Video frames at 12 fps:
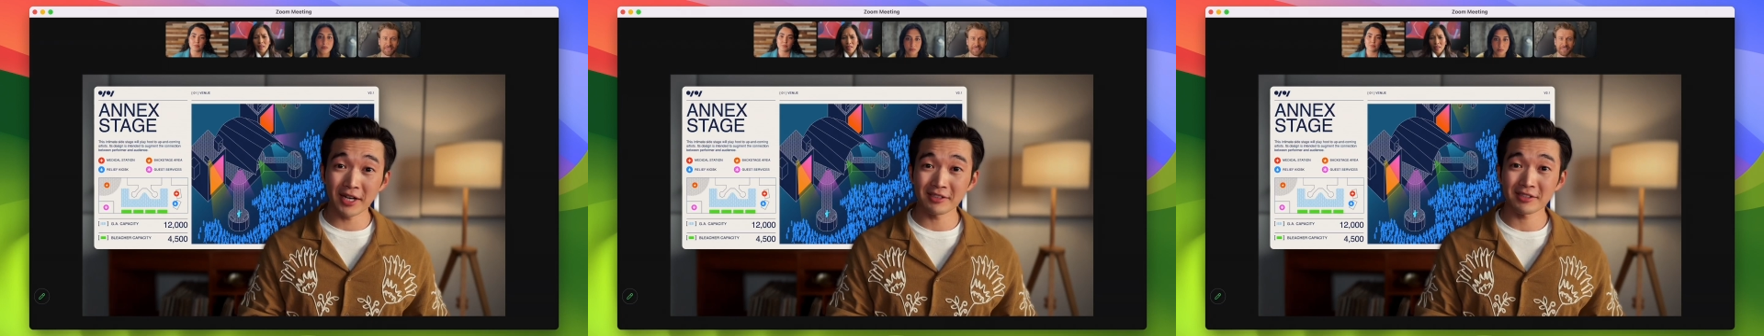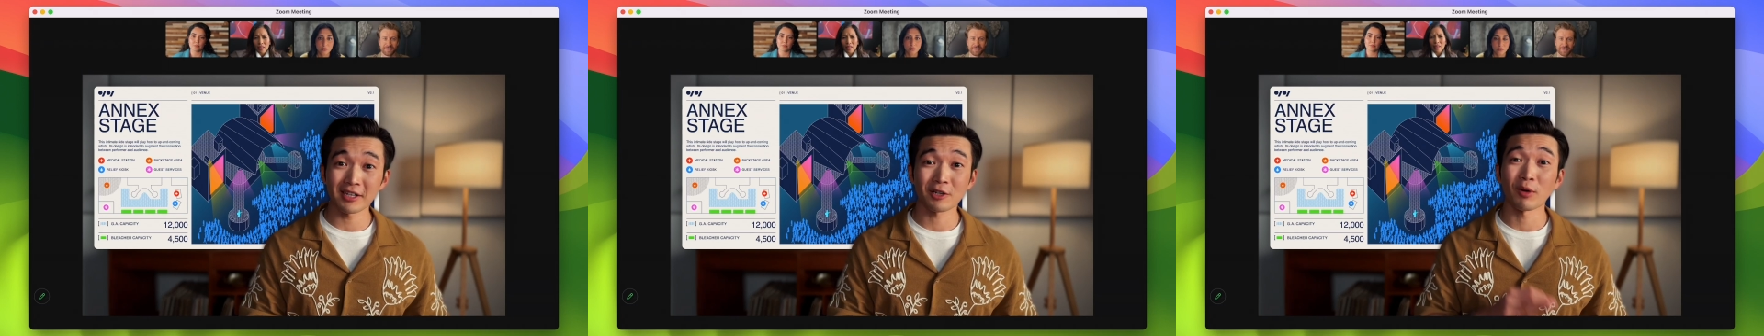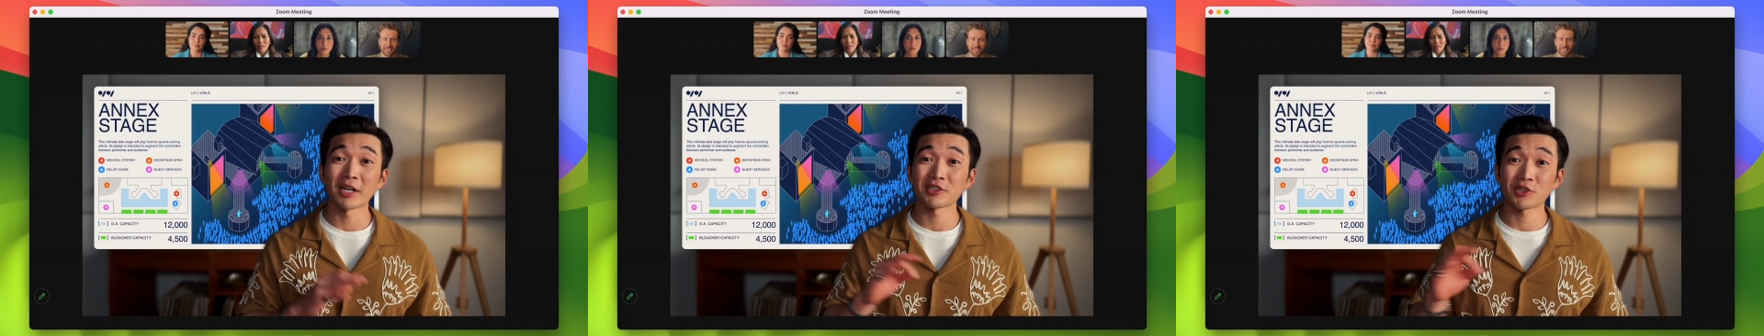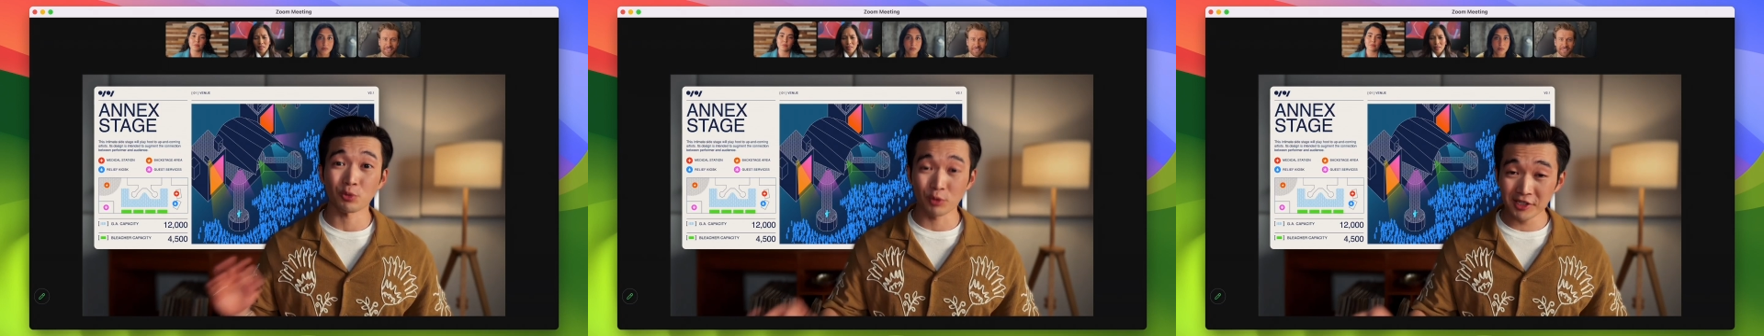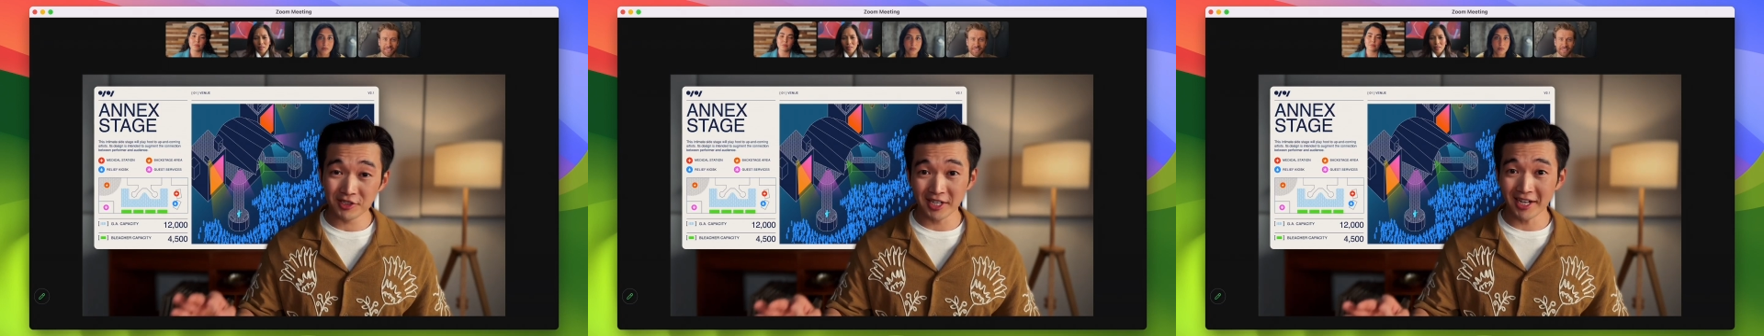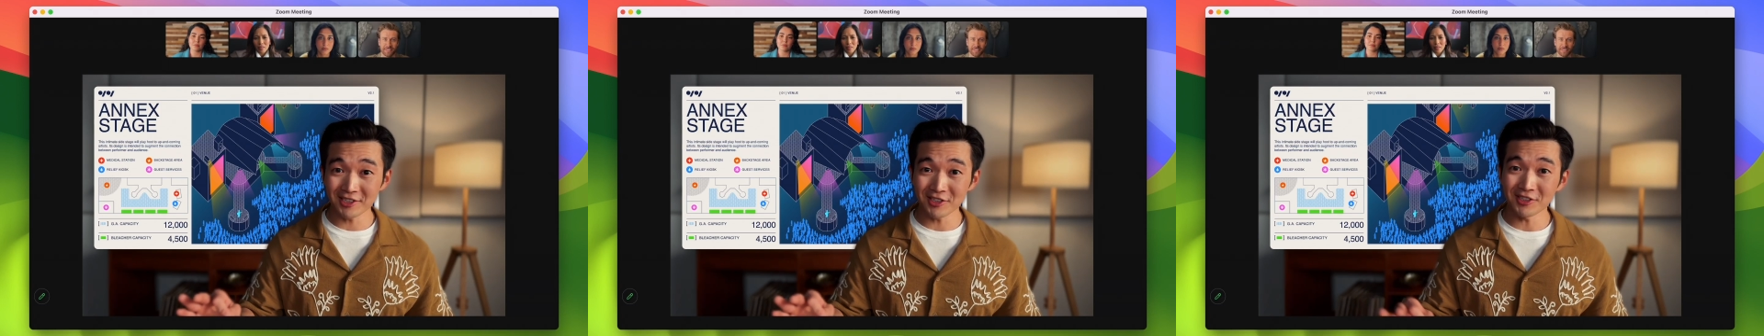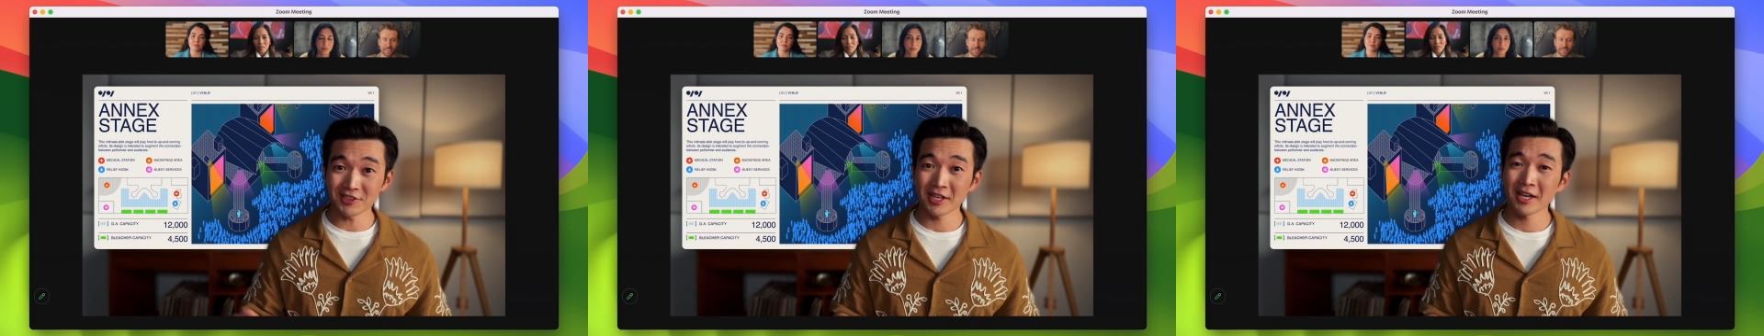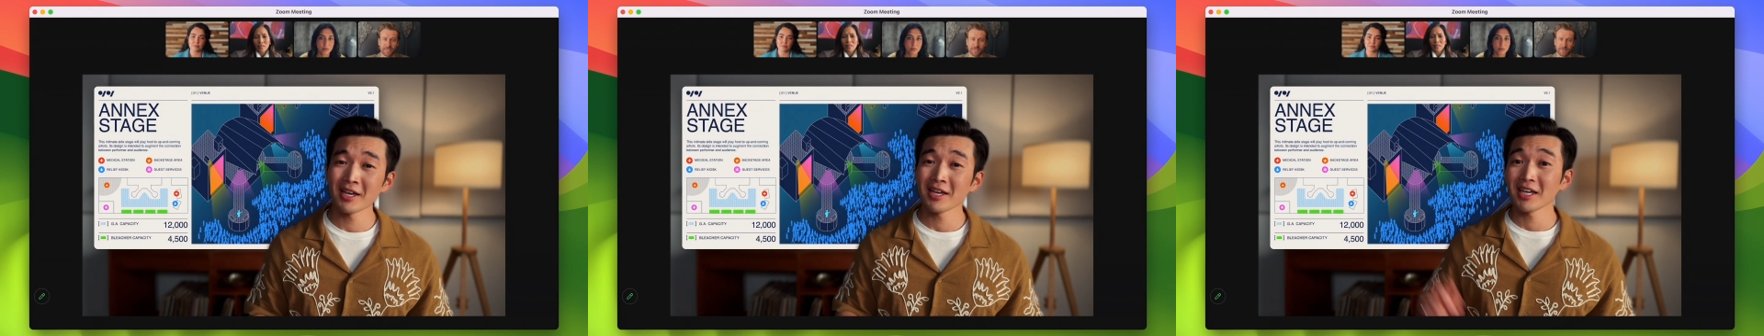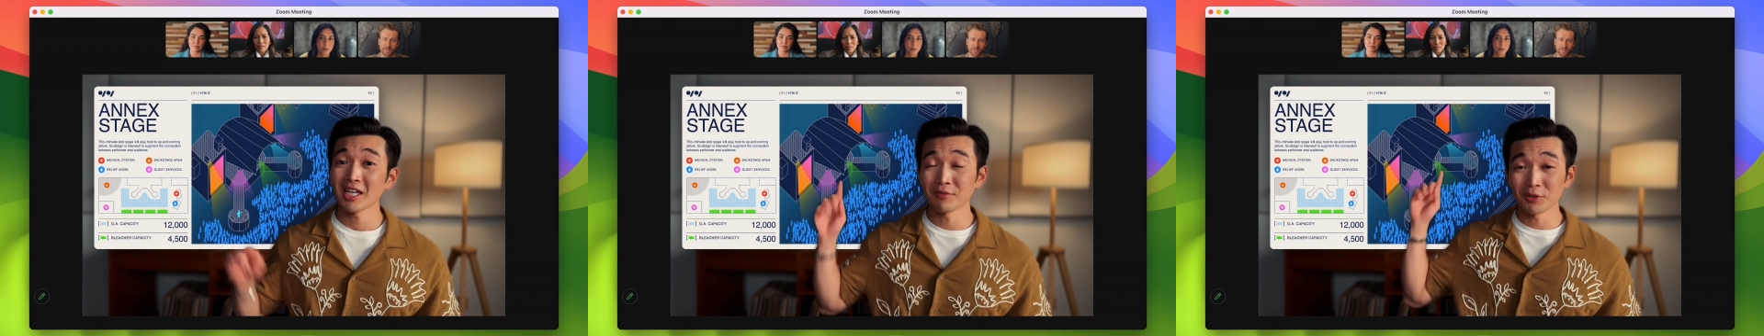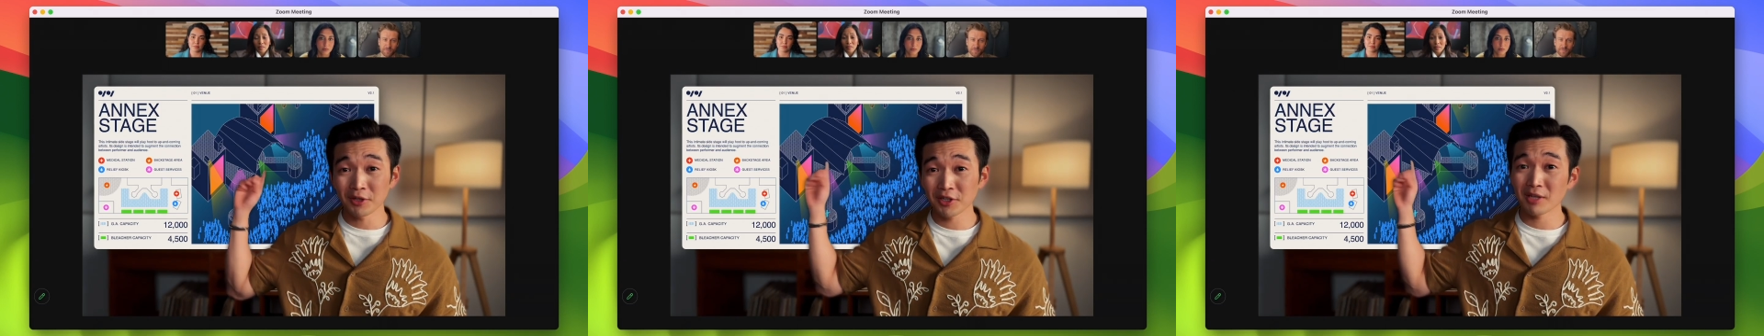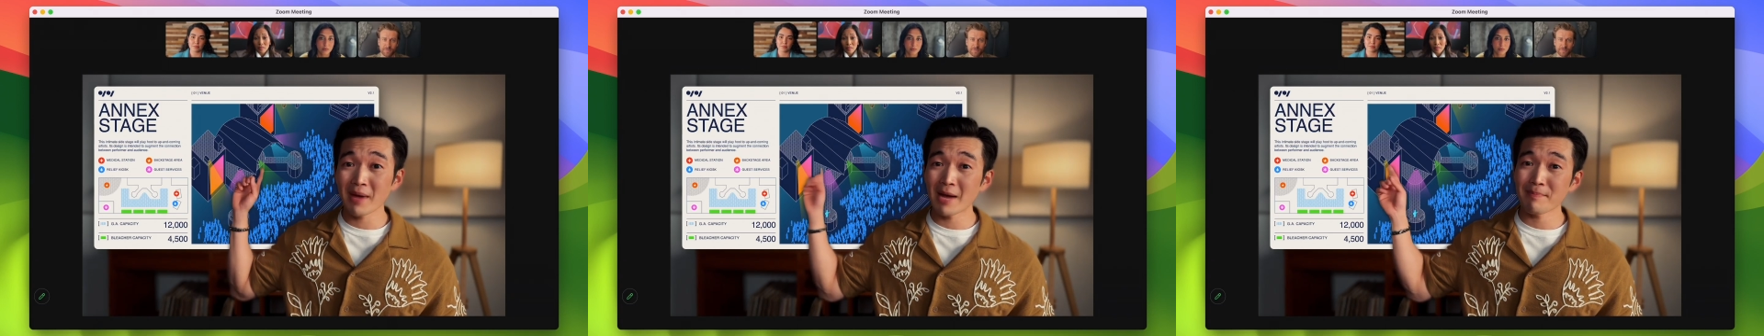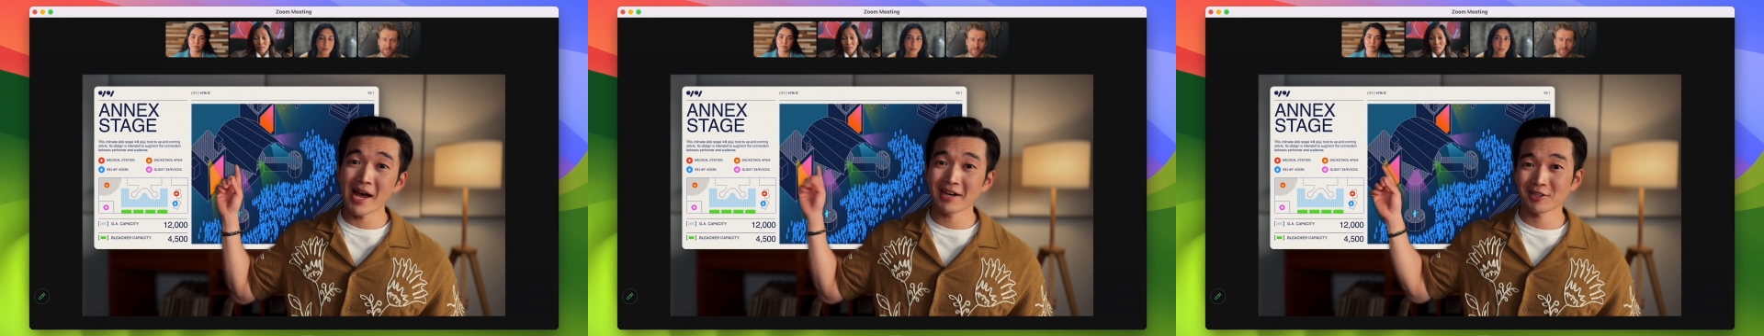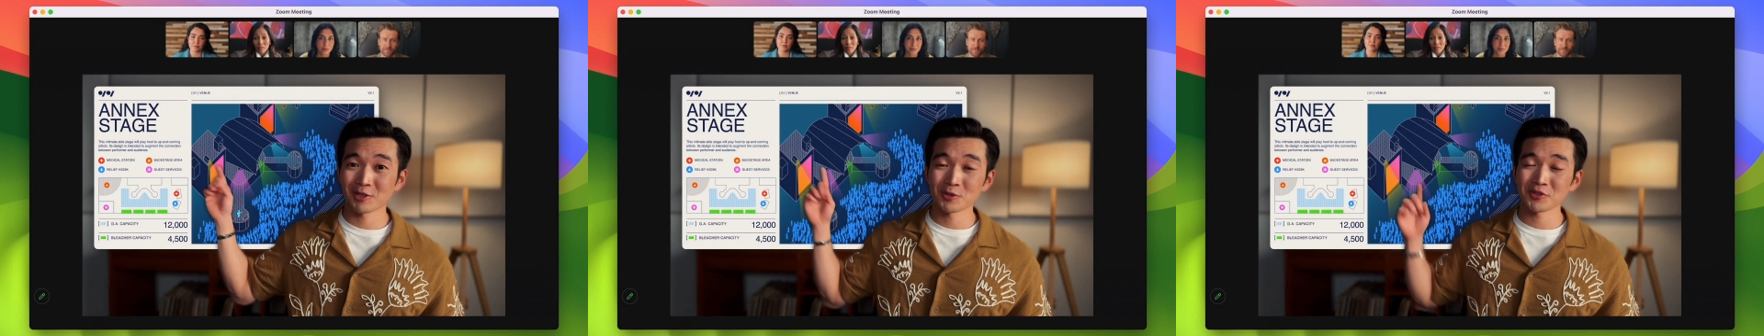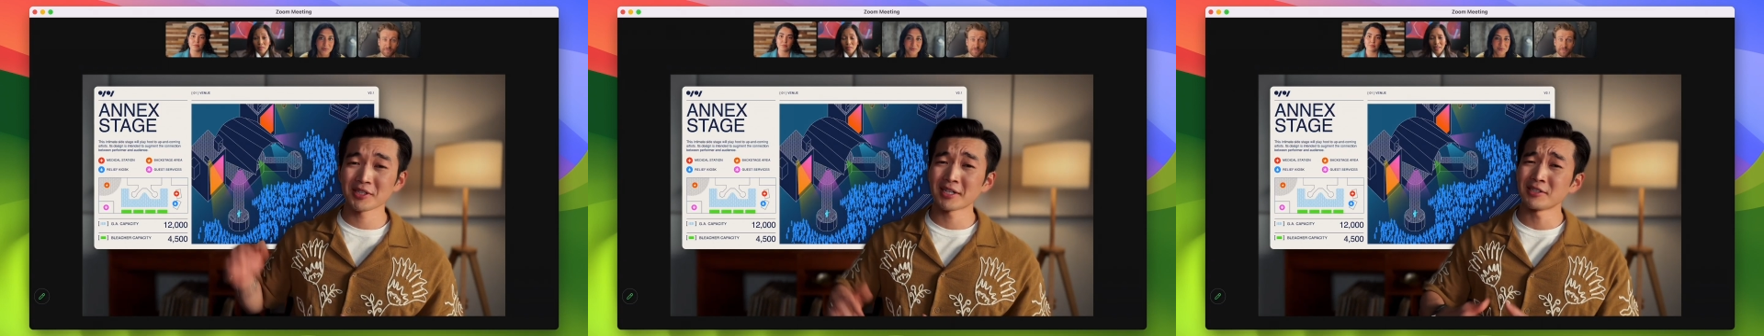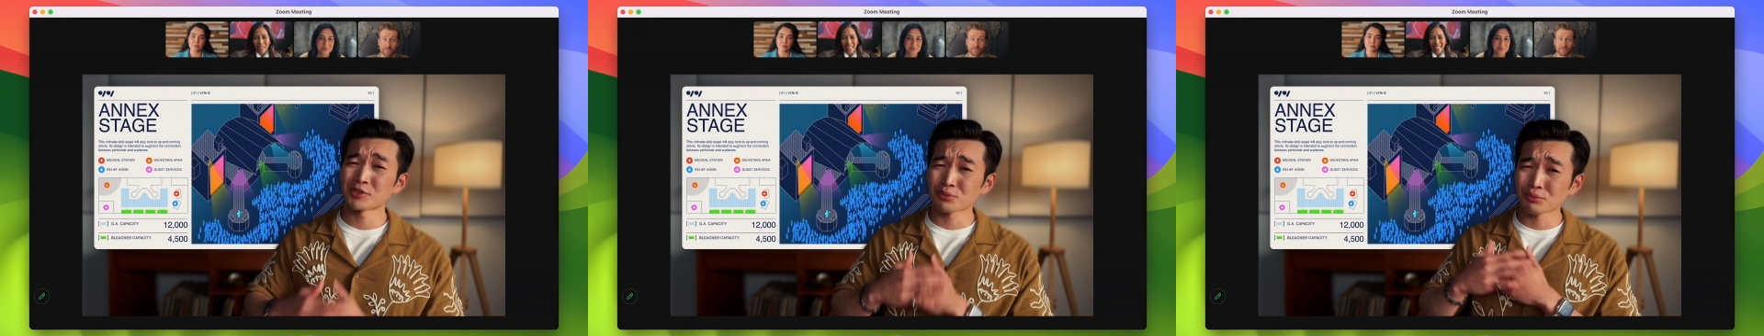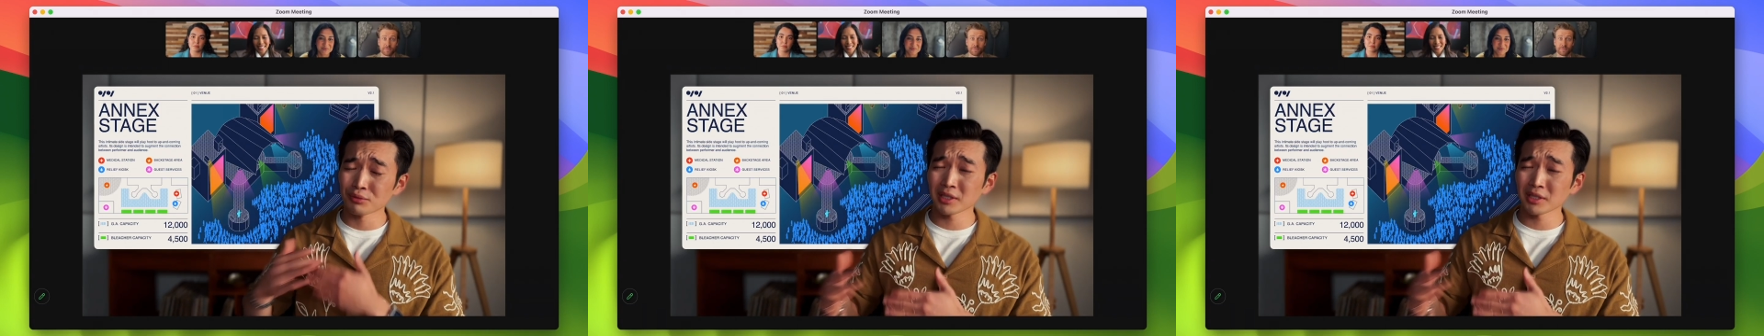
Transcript: this individual is able to move the slides